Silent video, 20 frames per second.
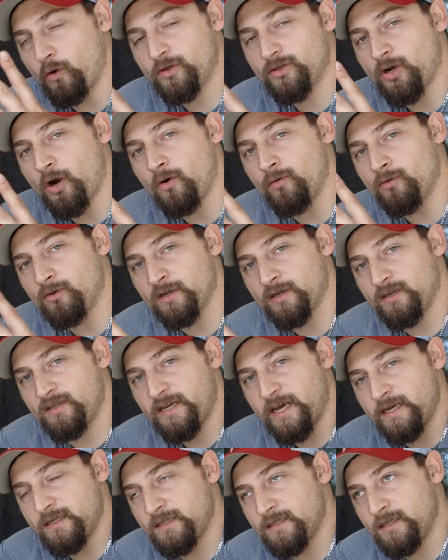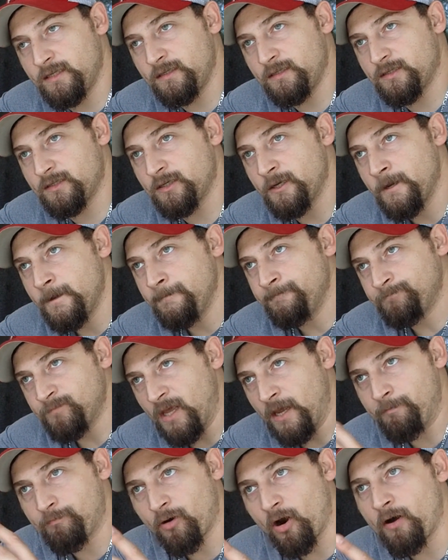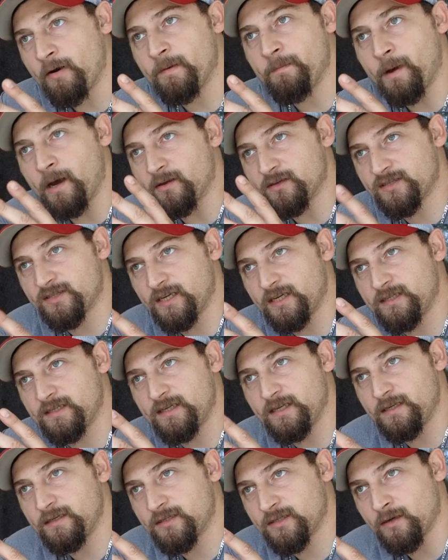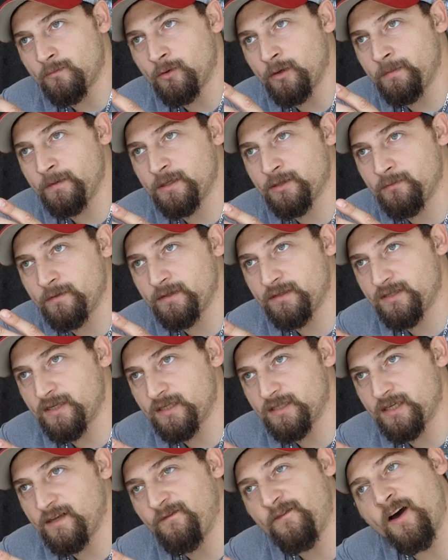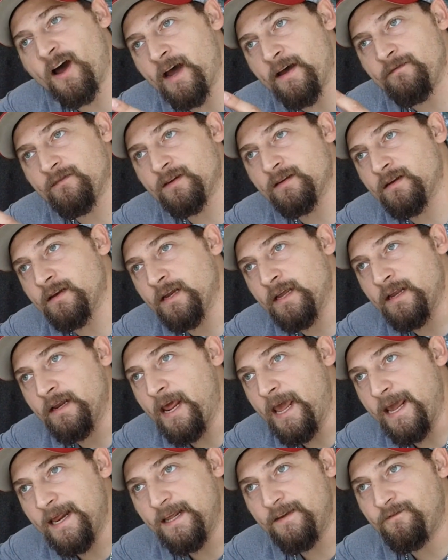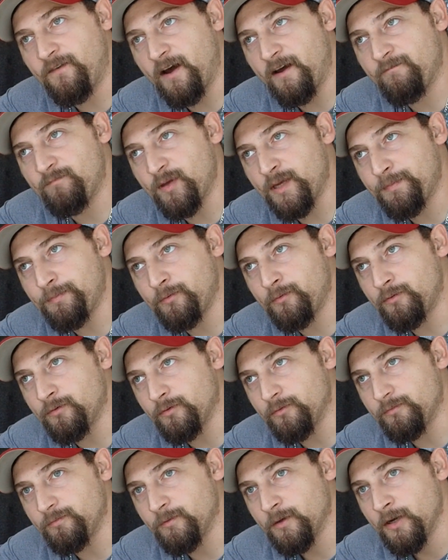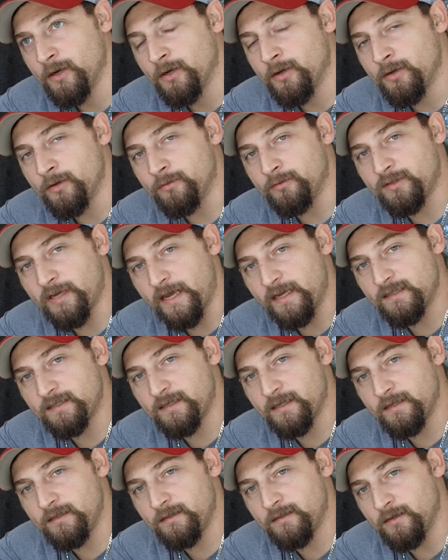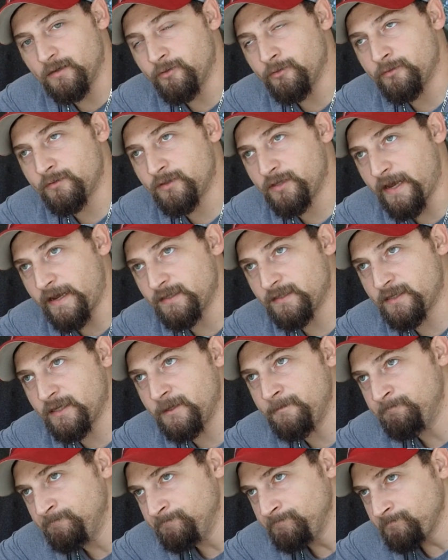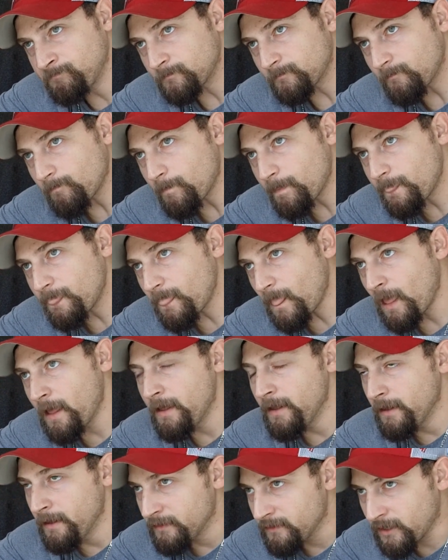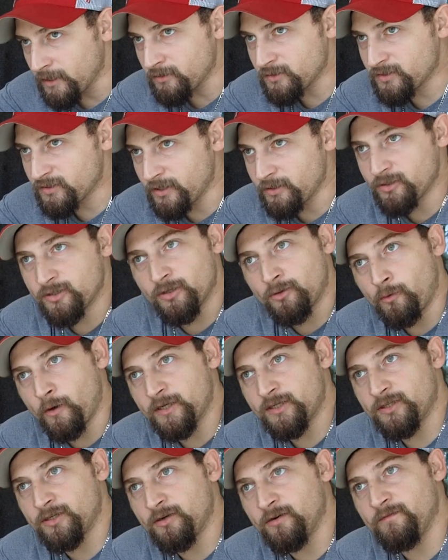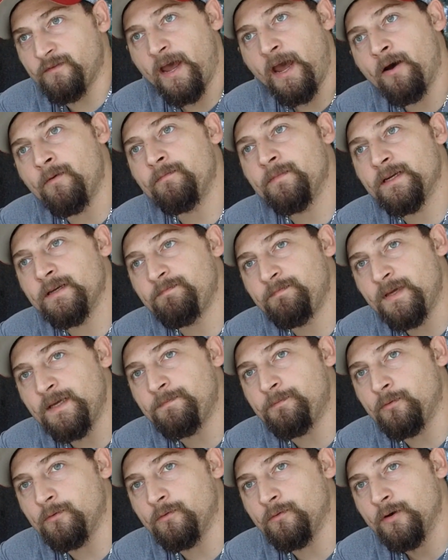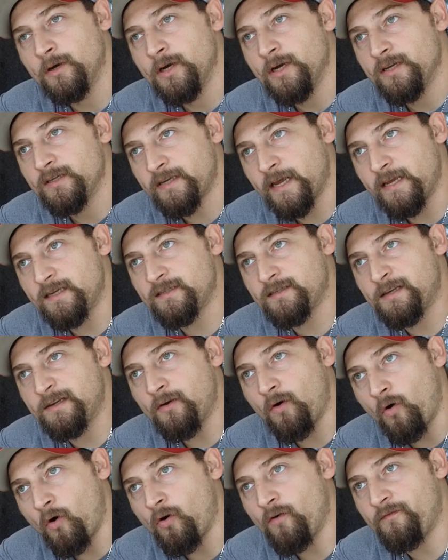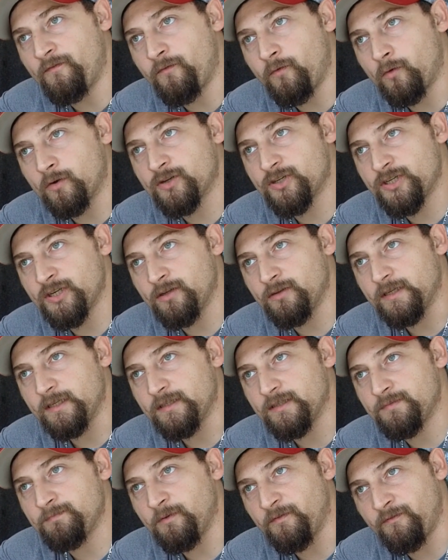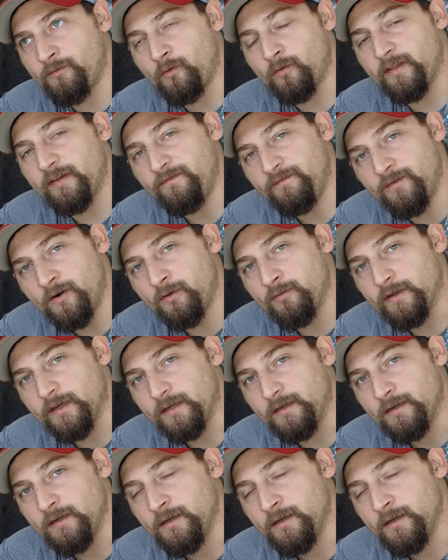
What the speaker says: total contestants and probably about 60, somewhere between 65 and 85 people who tasted or tested. There's the question of how many people tasted all 4 chilies before they voted.